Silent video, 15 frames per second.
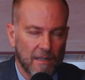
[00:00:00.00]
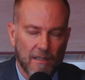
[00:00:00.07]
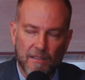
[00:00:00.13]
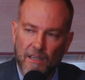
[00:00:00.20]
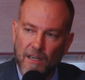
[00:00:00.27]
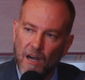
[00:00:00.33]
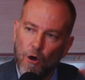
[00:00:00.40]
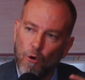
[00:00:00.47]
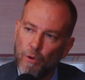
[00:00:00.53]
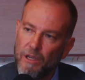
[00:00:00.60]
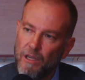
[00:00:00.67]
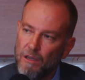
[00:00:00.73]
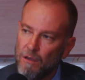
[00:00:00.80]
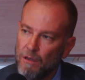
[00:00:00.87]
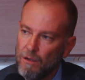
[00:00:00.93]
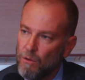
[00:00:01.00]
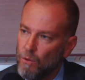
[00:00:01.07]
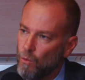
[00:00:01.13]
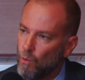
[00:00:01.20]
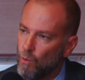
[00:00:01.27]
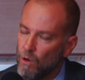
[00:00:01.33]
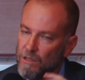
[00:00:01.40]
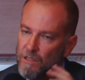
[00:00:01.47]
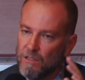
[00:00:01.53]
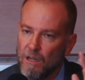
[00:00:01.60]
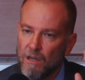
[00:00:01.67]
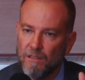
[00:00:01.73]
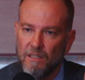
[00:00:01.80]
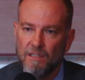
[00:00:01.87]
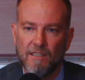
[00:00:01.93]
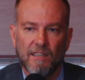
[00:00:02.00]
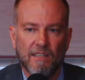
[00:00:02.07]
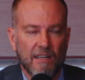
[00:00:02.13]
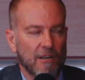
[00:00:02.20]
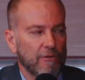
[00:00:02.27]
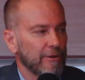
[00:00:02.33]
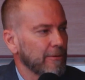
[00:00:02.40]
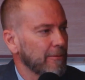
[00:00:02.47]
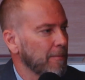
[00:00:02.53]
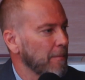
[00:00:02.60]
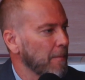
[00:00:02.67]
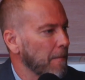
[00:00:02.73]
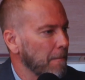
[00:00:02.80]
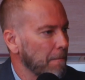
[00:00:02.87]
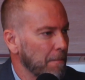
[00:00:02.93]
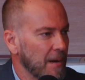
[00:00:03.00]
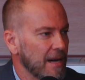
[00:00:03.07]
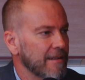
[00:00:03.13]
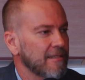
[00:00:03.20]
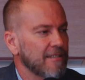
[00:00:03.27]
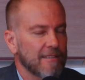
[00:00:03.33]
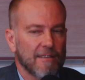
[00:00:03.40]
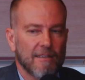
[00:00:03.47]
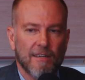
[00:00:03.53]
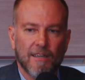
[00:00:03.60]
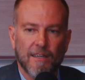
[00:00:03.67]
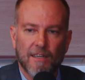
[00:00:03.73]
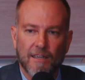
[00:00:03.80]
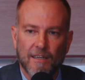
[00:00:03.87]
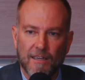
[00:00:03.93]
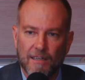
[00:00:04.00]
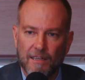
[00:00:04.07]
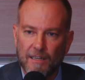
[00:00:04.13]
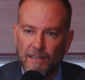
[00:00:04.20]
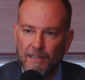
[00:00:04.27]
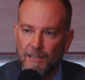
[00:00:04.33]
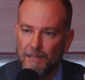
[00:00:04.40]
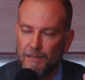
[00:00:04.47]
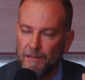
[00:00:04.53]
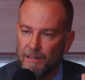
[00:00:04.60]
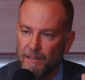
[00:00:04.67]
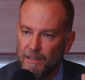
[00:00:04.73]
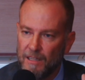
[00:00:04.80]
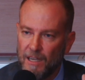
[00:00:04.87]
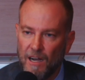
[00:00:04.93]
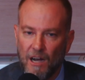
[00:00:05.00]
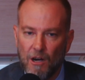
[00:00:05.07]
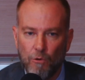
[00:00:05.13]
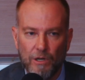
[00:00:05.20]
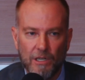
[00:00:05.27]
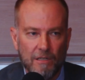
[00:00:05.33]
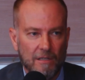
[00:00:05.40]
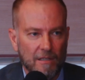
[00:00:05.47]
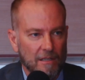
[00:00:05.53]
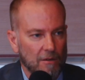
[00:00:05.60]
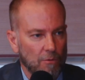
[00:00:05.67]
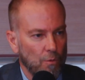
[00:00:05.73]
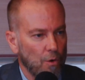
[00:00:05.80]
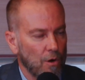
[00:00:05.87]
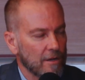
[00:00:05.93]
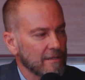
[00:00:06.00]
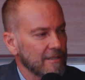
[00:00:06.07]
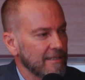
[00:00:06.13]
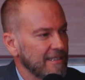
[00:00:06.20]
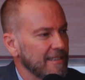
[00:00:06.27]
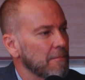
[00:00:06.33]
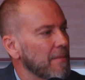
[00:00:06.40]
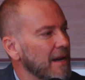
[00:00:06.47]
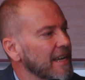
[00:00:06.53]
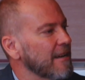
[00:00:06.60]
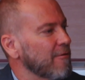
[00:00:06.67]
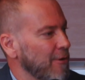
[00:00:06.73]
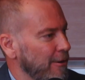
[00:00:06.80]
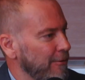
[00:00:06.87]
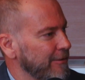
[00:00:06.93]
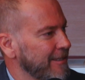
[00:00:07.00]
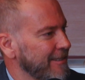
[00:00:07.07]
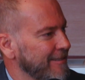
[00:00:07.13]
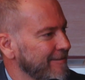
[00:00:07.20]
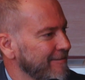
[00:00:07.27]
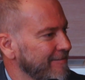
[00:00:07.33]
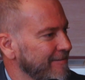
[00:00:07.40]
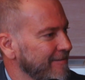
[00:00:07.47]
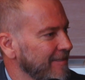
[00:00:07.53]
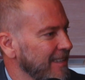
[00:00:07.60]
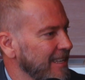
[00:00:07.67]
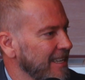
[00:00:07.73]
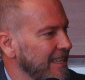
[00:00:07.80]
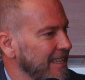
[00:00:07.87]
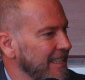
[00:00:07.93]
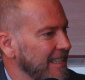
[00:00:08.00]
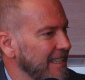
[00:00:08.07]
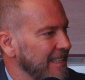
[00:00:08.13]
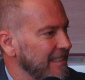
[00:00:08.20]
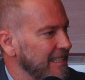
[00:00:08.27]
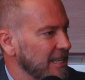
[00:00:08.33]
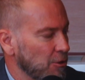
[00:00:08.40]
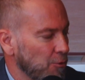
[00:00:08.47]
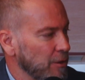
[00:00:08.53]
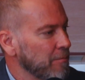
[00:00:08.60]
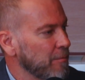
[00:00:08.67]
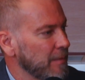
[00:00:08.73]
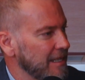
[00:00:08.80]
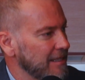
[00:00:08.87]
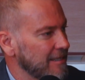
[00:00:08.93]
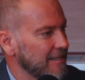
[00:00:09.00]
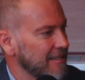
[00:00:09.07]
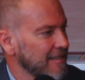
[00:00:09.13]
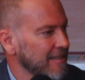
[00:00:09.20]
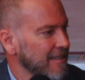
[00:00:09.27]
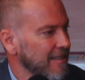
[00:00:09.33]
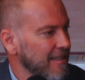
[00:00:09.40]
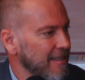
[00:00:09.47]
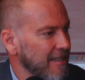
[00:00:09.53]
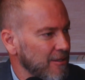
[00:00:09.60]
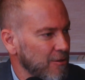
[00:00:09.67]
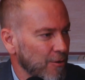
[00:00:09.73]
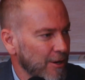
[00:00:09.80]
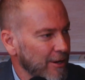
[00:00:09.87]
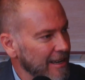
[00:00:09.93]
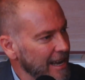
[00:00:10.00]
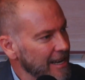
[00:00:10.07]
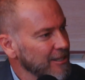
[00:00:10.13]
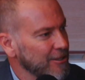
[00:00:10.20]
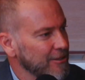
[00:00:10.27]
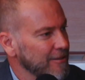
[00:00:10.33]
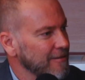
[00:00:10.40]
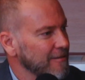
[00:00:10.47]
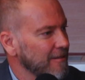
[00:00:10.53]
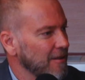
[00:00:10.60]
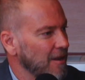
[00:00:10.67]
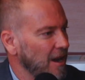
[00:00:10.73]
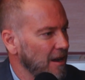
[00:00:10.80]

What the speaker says: the Huawei was not in scenario, but the Huawei was in the background. The equipment to connection,